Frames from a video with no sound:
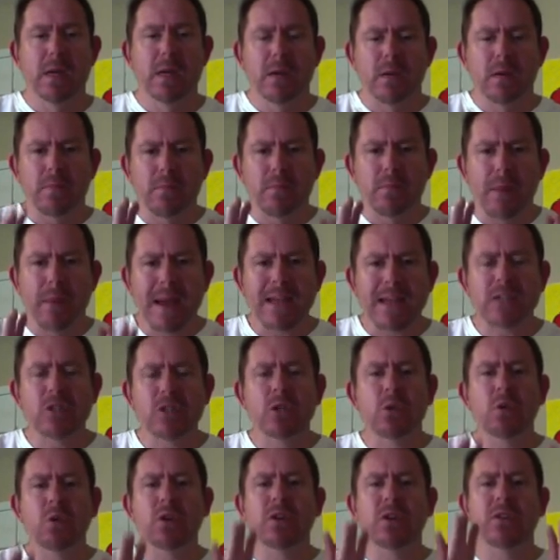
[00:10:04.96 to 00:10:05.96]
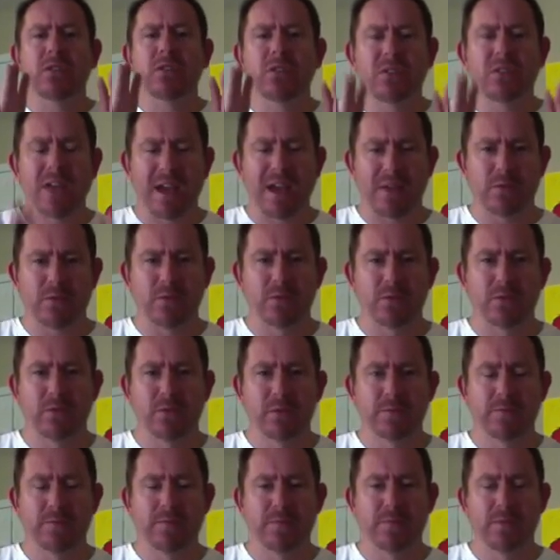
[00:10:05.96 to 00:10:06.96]
But make sure you're safe.
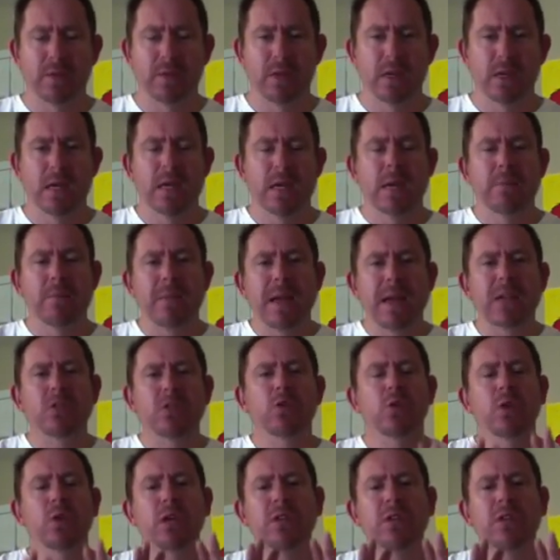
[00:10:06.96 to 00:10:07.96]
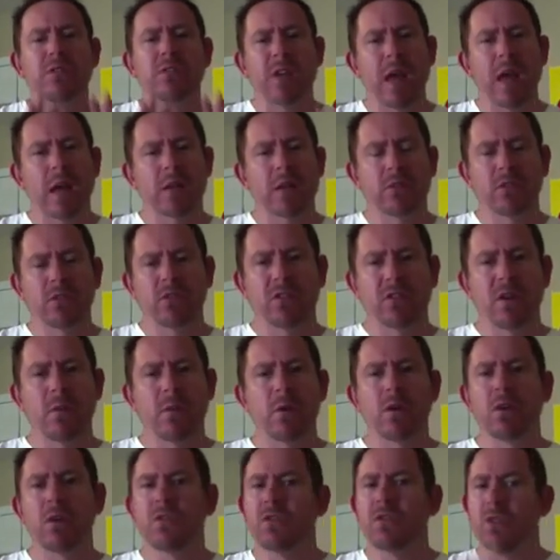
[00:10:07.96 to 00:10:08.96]
Make sure you tell it to
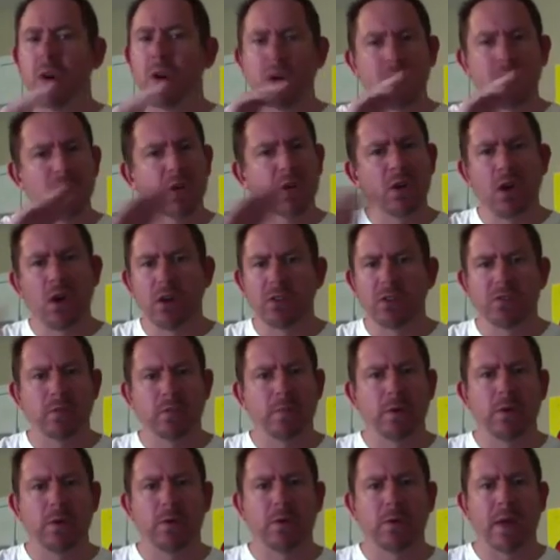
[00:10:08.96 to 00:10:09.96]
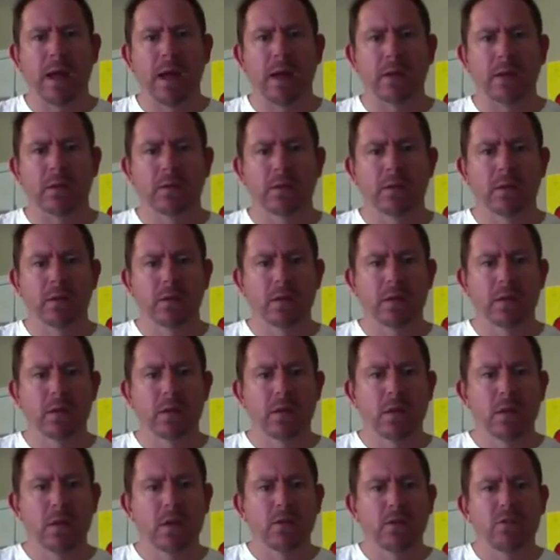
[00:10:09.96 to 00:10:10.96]
someone who's not going to gossip it around,
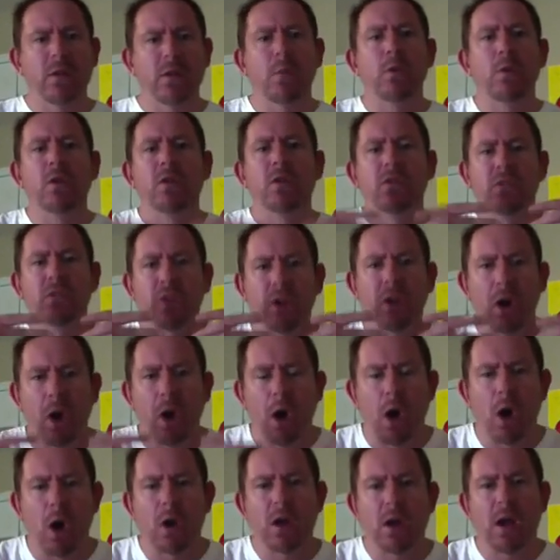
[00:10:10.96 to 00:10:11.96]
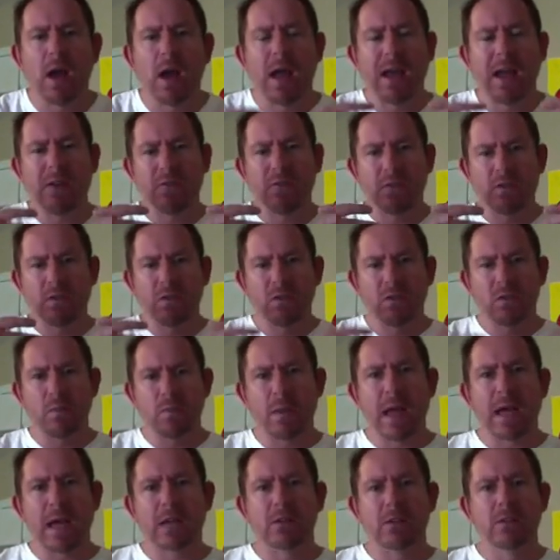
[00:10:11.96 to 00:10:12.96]
someone who's going to honor and
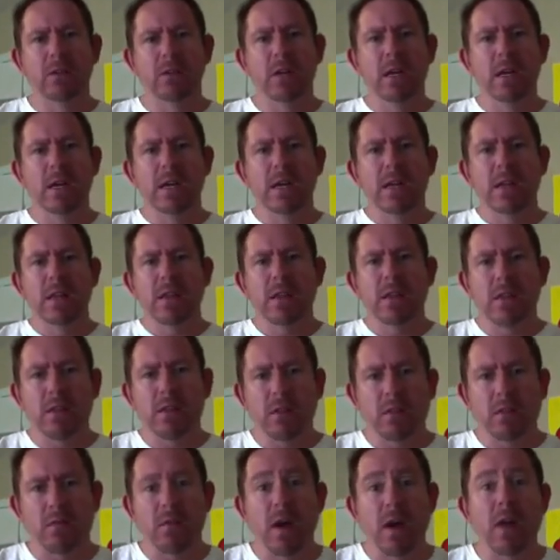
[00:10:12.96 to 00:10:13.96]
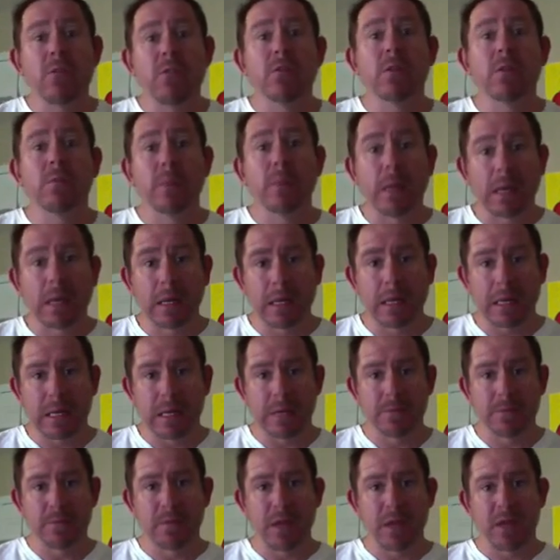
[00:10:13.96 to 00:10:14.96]
respect the vulnerability
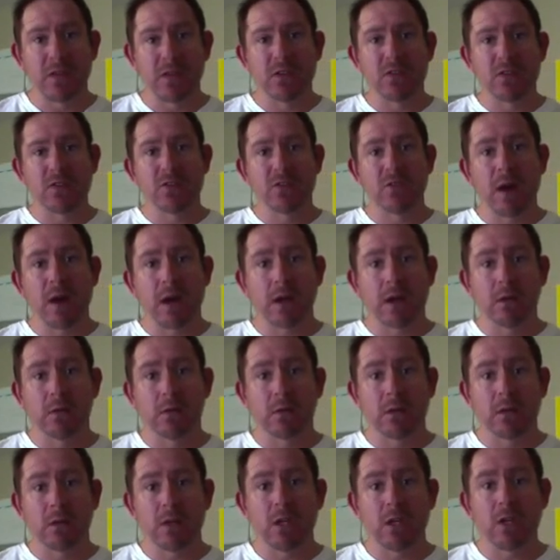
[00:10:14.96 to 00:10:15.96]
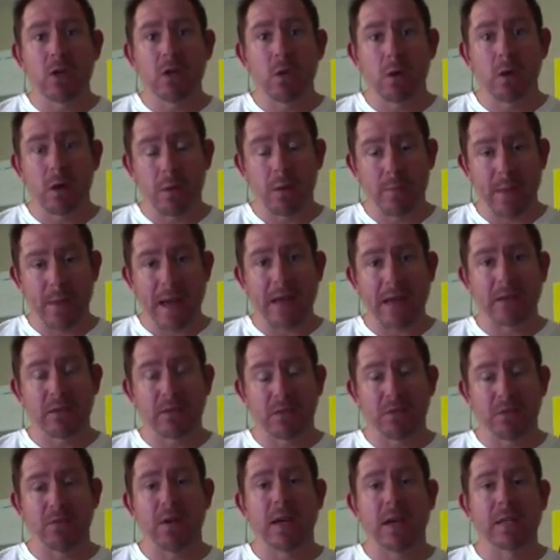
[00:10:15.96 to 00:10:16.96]
and the struggle that you are about to
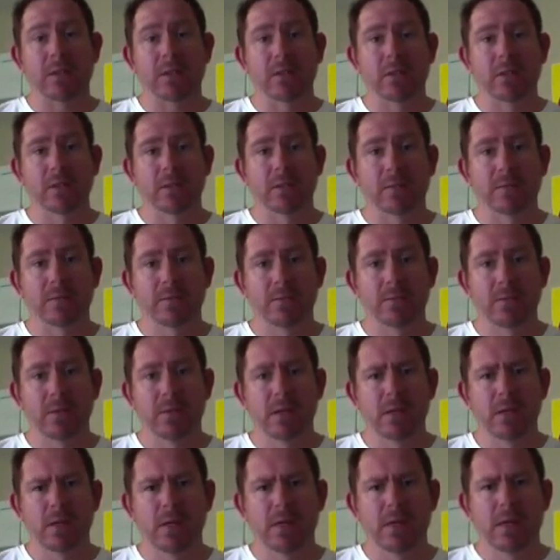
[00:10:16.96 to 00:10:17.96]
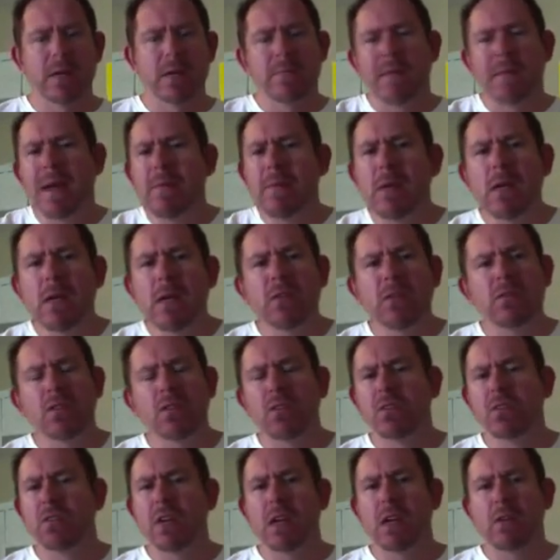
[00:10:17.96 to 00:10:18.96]
face. Maybe it's a
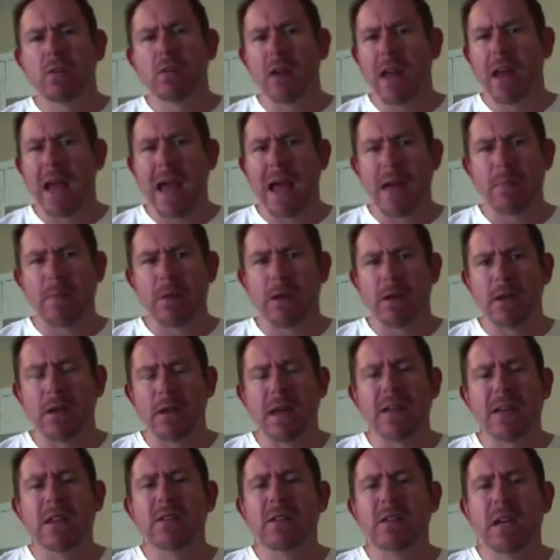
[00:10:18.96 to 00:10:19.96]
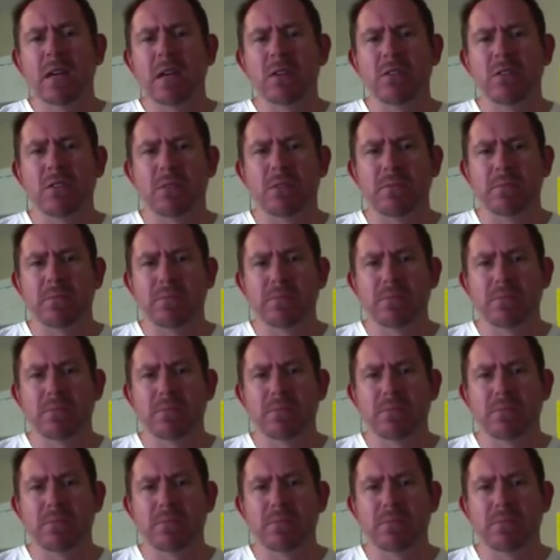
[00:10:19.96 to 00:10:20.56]
secret habit, an addiction.